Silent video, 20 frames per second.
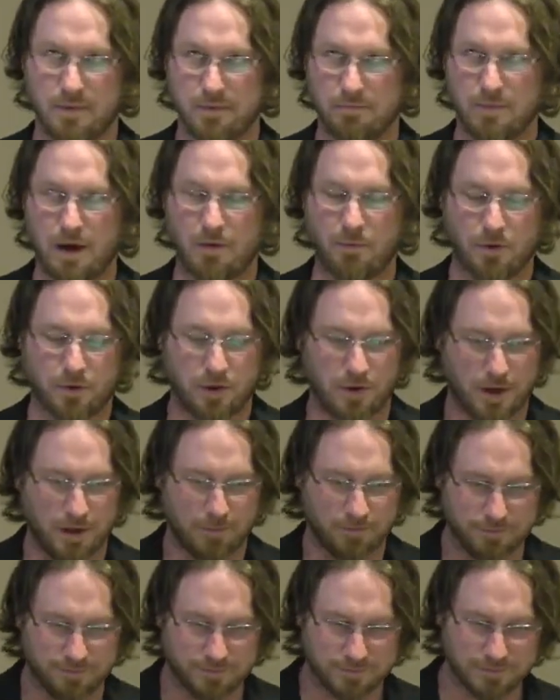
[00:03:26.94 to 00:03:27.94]
I won't go there.
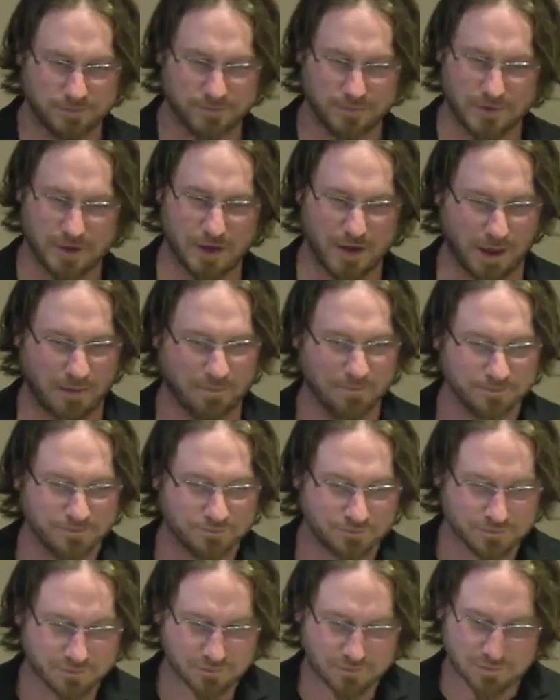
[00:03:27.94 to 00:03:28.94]
OK.
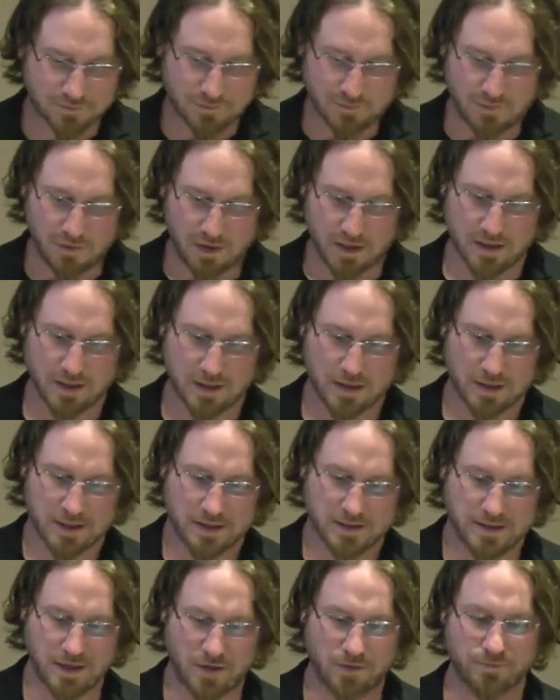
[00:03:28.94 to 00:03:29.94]

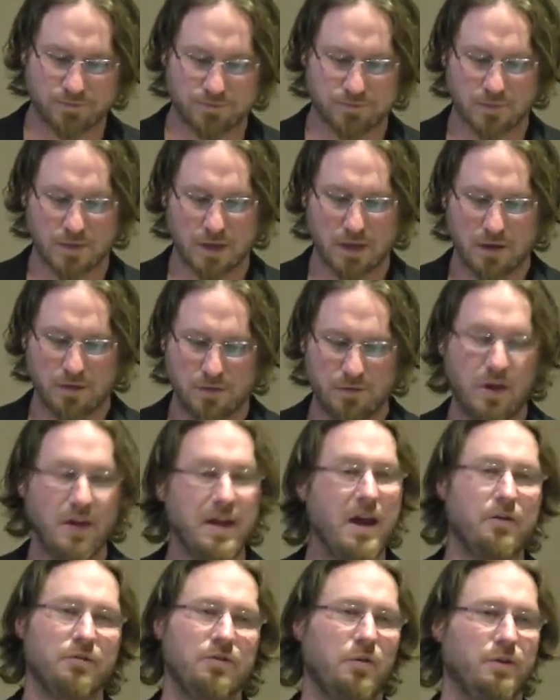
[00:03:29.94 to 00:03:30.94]
So they
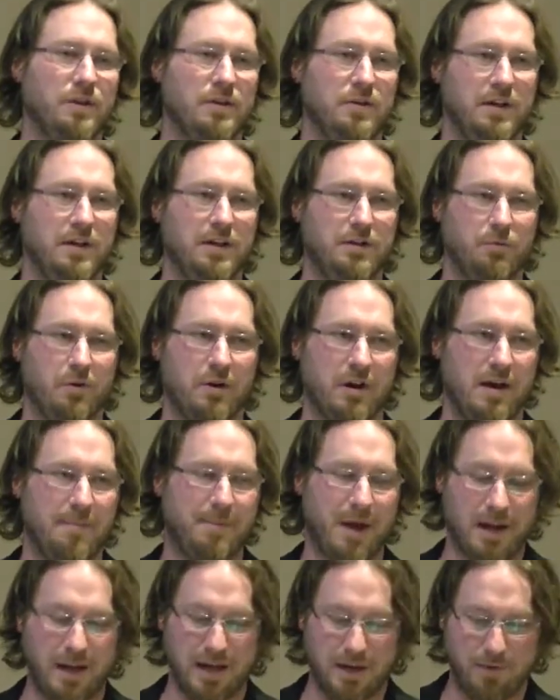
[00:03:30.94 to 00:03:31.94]
aren't all that you need to worry
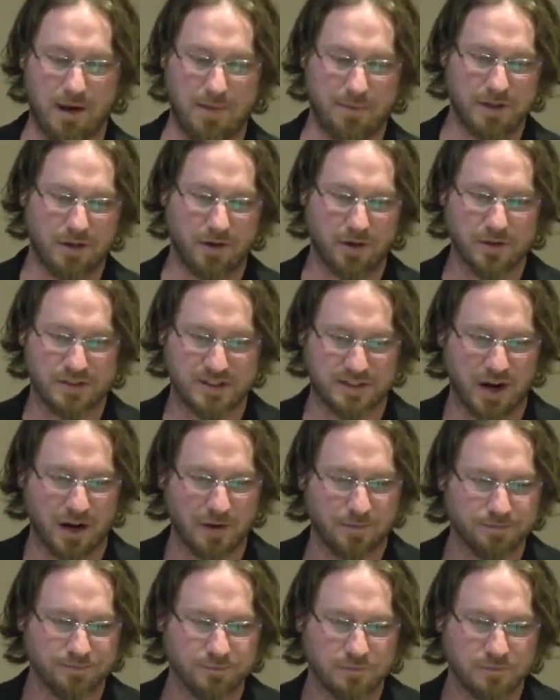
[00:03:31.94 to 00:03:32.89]
about anyway, but they're a good start.